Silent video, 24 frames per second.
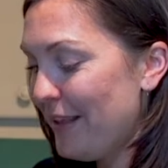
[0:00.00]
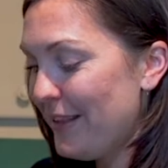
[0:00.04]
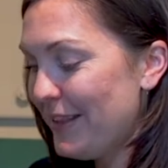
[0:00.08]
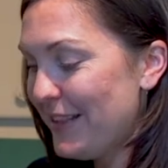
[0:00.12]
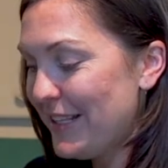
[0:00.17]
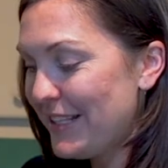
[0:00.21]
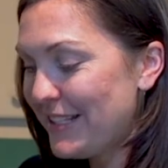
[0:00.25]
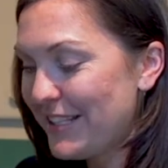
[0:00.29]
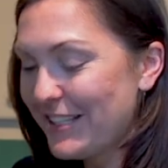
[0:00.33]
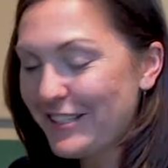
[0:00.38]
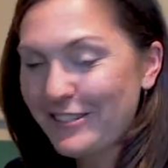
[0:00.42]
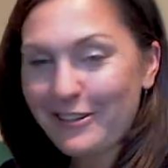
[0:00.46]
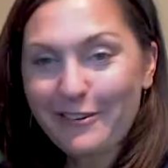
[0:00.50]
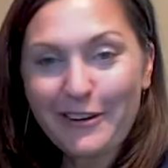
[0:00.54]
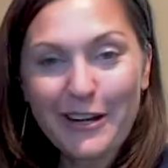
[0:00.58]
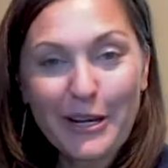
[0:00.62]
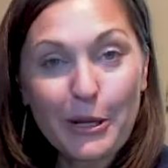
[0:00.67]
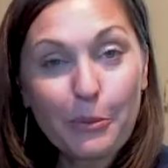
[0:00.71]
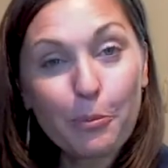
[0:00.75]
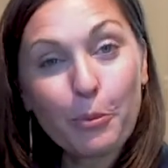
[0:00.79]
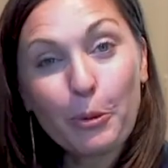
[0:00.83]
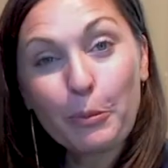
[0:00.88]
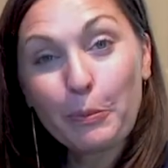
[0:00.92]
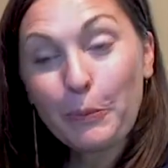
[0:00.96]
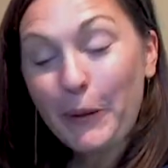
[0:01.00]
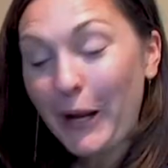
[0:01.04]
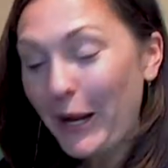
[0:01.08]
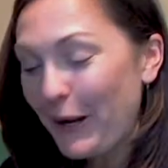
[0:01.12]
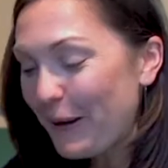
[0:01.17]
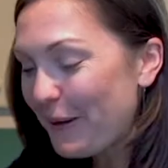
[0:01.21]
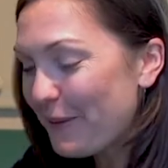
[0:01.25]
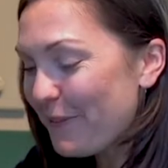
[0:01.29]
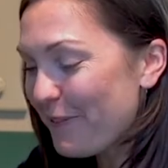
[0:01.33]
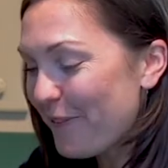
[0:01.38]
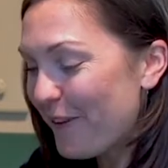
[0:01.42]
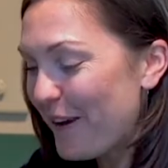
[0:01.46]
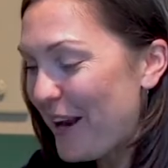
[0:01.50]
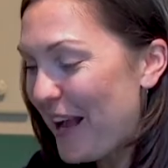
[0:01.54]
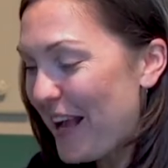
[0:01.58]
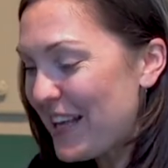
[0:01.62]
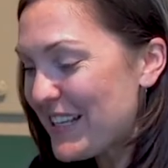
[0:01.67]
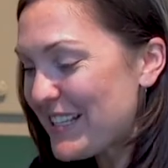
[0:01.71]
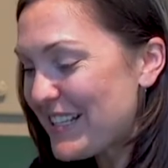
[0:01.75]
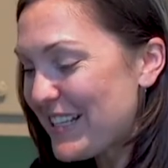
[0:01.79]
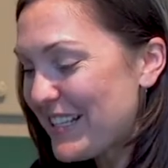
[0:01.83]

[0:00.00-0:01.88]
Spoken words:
this is already prepared for us.